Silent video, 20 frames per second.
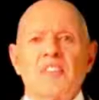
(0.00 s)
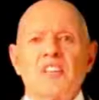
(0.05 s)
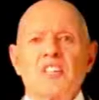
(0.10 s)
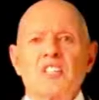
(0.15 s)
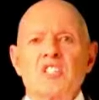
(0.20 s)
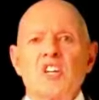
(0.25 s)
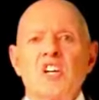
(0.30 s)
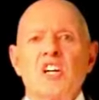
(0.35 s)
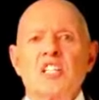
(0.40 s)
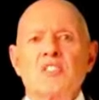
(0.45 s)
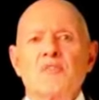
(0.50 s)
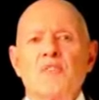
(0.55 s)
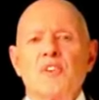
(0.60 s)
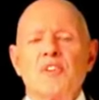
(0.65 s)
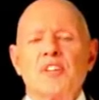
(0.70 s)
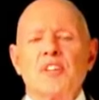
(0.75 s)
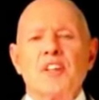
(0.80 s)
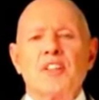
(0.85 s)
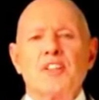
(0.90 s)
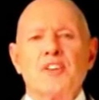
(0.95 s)
In the search
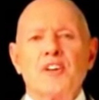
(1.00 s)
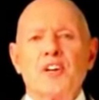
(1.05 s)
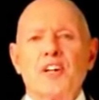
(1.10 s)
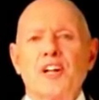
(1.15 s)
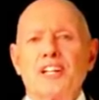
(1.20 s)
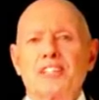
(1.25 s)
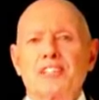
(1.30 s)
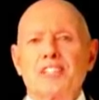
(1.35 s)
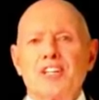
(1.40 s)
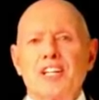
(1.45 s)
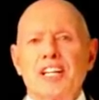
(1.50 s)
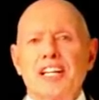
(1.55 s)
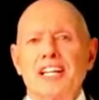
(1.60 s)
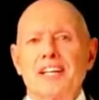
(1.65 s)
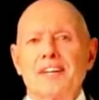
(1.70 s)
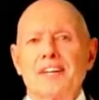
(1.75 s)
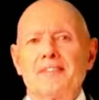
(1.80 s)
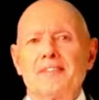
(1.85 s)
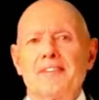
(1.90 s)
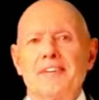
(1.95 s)
for the third
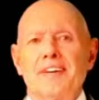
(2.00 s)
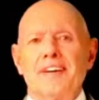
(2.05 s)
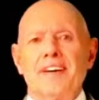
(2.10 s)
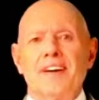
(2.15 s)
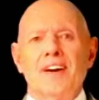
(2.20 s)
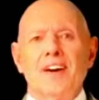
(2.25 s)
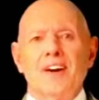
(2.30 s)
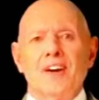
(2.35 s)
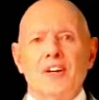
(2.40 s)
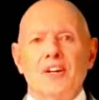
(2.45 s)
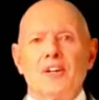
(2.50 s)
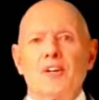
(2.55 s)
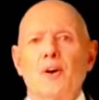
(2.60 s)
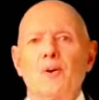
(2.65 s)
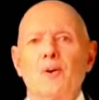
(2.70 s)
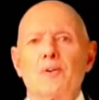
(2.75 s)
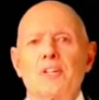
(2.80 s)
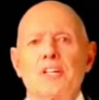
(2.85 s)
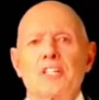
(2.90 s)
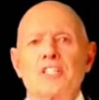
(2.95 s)
alternative, you
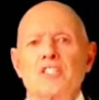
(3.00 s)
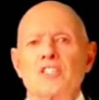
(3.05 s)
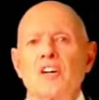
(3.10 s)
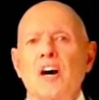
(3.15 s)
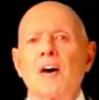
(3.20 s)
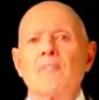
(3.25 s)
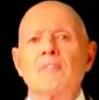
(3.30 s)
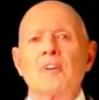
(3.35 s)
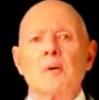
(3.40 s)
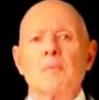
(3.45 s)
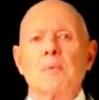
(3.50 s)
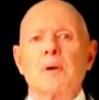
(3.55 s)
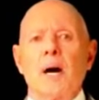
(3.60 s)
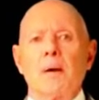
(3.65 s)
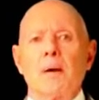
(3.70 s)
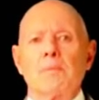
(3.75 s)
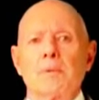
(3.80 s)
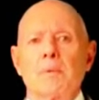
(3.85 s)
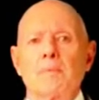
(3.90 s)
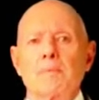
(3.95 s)
don't just solve your
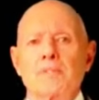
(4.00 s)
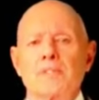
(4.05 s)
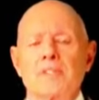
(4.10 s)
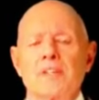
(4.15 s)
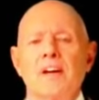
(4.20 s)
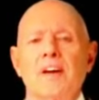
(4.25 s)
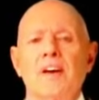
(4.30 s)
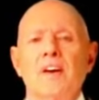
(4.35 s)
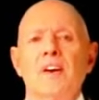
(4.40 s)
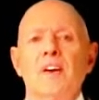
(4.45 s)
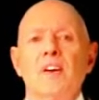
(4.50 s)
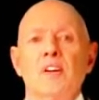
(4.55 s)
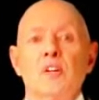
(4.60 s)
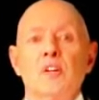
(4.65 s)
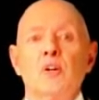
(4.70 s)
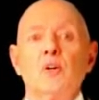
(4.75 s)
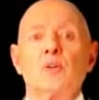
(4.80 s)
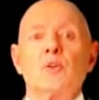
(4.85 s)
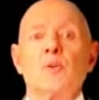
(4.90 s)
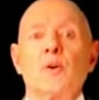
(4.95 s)
problems,
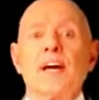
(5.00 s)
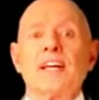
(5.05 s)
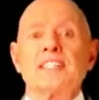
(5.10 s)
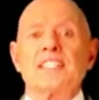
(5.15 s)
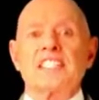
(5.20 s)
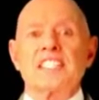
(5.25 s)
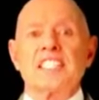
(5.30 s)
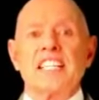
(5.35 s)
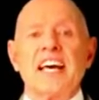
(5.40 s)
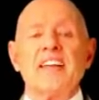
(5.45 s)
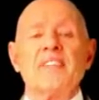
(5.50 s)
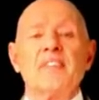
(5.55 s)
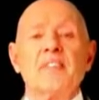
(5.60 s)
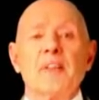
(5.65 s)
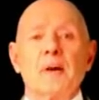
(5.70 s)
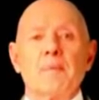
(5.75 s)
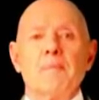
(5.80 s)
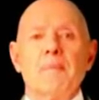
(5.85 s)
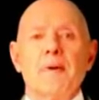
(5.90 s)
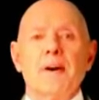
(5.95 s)
you
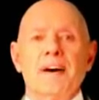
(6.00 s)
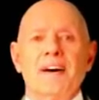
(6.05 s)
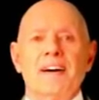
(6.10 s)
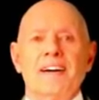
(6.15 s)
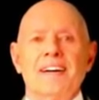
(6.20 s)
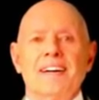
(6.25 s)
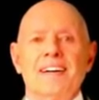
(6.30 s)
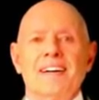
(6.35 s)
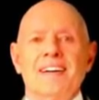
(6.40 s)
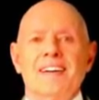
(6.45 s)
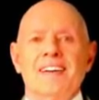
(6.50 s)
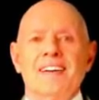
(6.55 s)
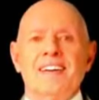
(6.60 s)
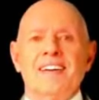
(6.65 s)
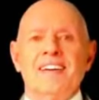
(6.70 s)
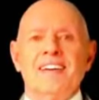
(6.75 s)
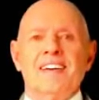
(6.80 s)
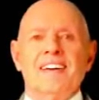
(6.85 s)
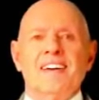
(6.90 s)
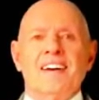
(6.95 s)
transcend them.
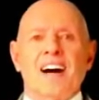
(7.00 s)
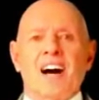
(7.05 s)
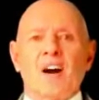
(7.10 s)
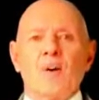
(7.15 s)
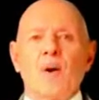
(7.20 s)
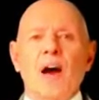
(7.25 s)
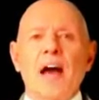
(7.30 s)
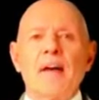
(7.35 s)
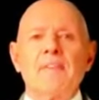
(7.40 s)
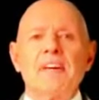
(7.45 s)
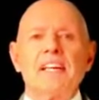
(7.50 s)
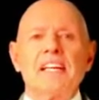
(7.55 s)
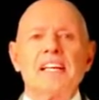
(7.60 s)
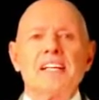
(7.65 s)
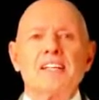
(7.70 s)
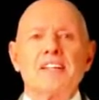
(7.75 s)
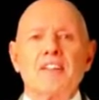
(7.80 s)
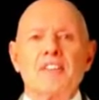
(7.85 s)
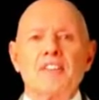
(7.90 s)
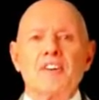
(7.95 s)
Arriving
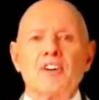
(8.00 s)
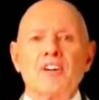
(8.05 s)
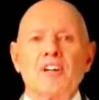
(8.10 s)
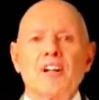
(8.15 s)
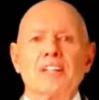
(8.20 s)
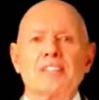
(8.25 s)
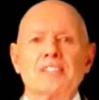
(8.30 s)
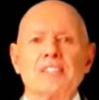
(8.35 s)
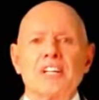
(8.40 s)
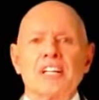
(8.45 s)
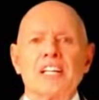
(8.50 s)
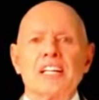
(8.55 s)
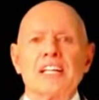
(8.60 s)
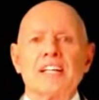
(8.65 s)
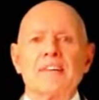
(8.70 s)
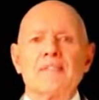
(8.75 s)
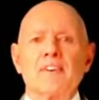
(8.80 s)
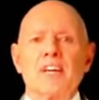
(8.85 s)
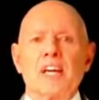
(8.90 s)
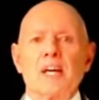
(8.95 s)
at a third
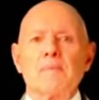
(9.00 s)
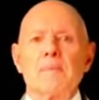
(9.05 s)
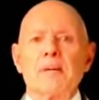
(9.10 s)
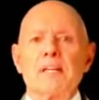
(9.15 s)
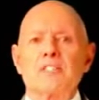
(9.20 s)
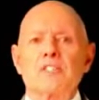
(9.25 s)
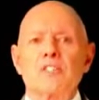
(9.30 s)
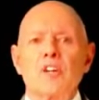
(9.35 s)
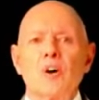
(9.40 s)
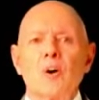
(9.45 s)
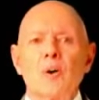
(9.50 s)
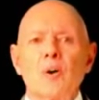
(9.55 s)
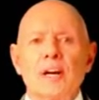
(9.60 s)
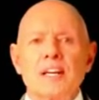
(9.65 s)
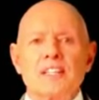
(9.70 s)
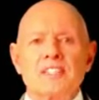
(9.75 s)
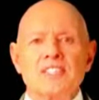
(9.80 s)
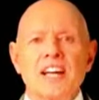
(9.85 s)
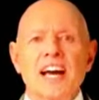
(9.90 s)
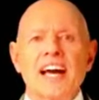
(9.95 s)
alternative can be so
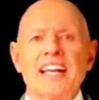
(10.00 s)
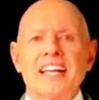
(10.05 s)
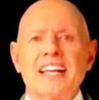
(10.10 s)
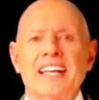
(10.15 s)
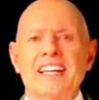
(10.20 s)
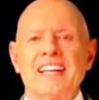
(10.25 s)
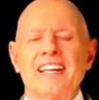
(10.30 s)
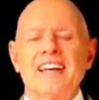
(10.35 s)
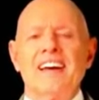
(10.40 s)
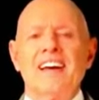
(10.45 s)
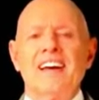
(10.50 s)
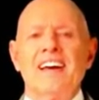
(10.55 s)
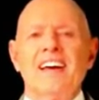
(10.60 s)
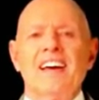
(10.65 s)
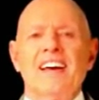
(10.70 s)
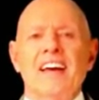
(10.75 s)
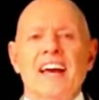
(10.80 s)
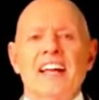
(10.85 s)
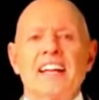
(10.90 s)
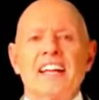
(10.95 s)
exciting
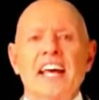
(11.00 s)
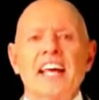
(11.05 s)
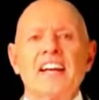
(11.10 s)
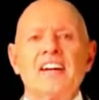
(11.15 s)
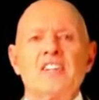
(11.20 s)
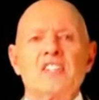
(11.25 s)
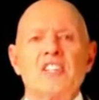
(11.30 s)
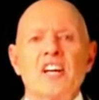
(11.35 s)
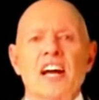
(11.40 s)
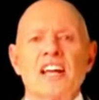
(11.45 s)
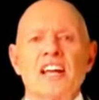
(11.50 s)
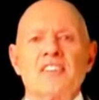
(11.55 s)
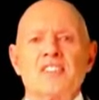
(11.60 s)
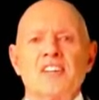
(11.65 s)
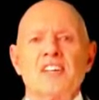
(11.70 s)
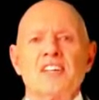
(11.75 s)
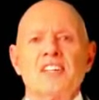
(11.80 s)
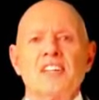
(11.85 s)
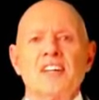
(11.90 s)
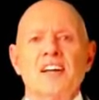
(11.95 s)
and
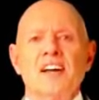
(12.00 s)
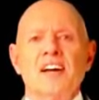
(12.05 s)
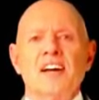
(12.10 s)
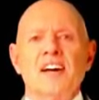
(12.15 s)
energizing,